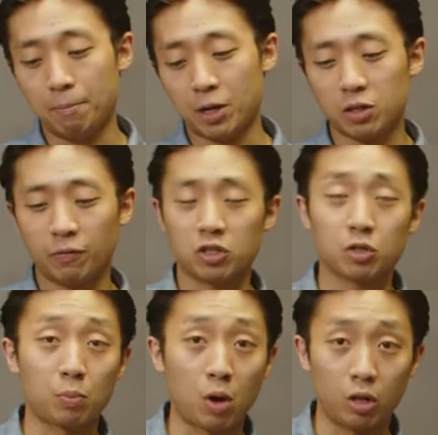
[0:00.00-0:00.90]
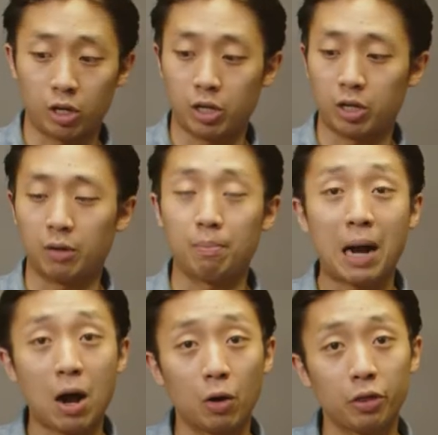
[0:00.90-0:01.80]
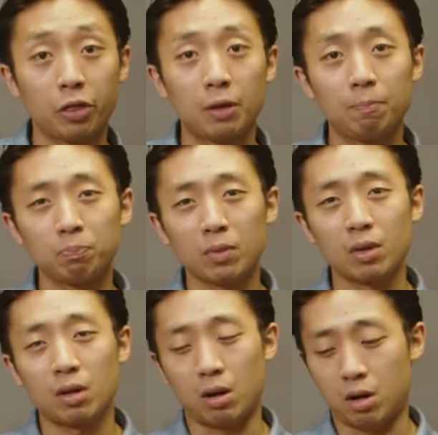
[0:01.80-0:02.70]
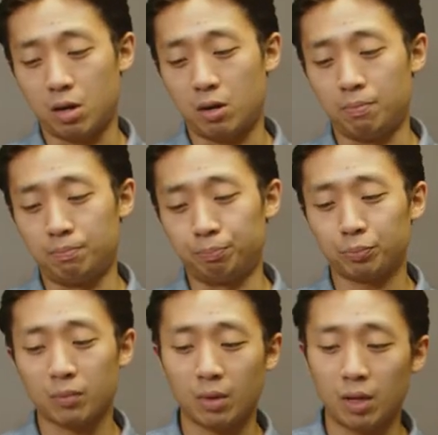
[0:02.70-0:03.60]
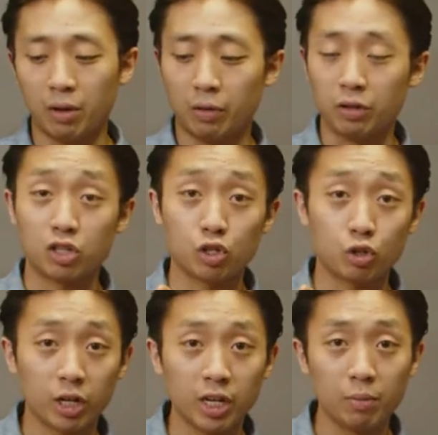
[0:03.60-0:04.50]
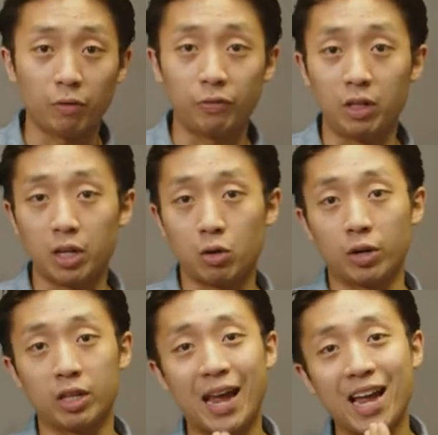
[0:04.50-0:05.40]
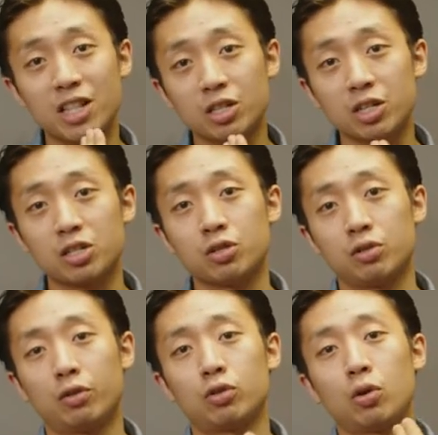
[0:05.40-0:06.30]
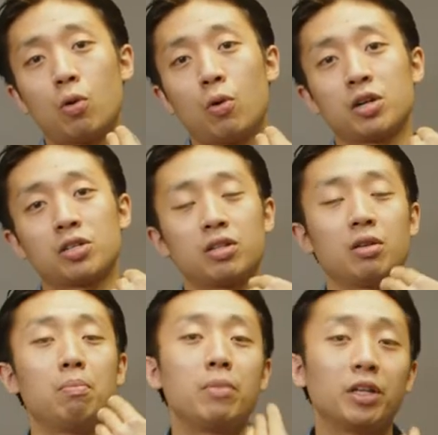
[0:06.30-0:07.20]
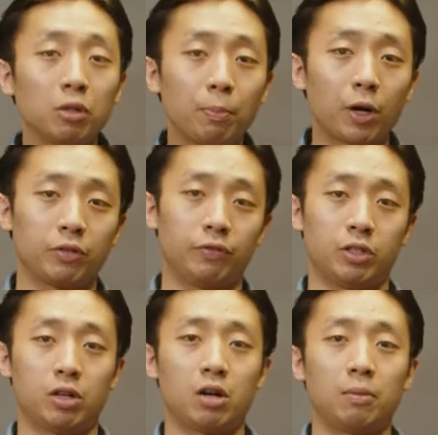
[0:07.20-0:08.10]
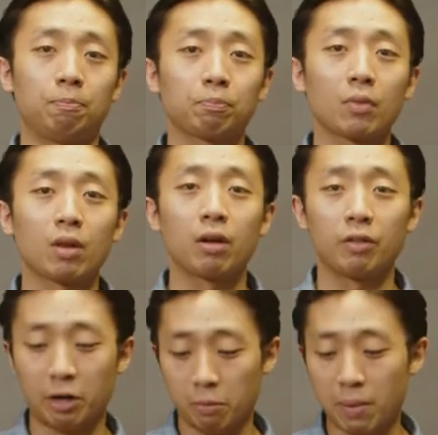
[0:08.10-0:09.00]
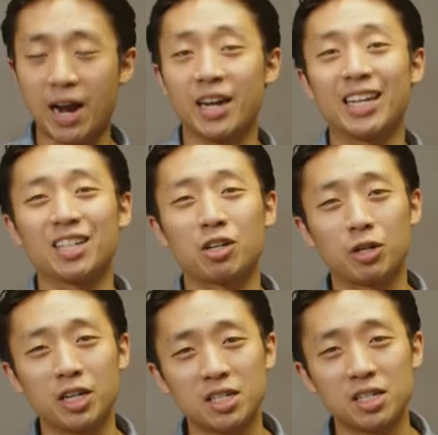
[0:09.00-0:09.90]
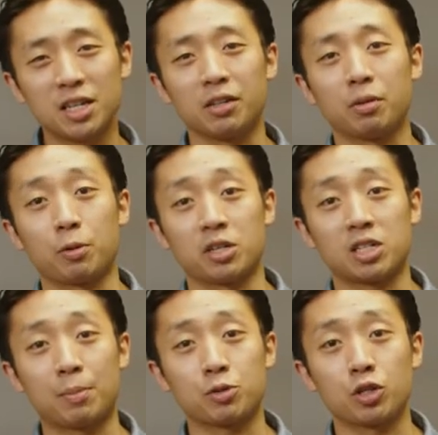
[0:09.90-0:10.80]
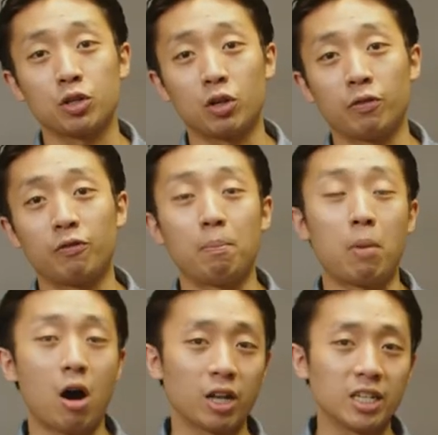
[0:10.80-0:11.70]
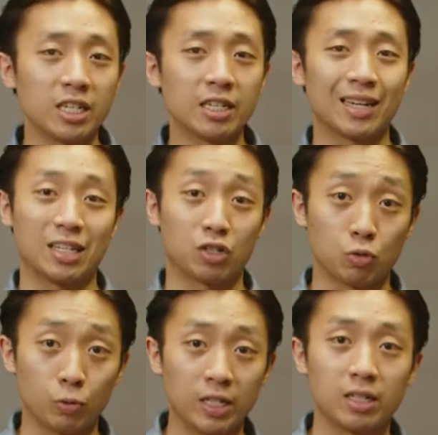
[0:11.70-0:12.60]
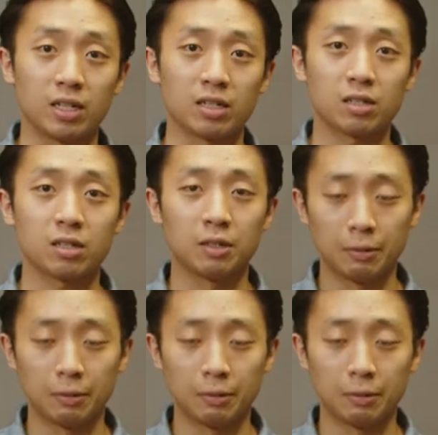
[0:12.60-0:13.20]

because of the smaller mouth, the stream of the liquid enters towards the middle part of the tongue, thereby increasing the perception of body and sweetness.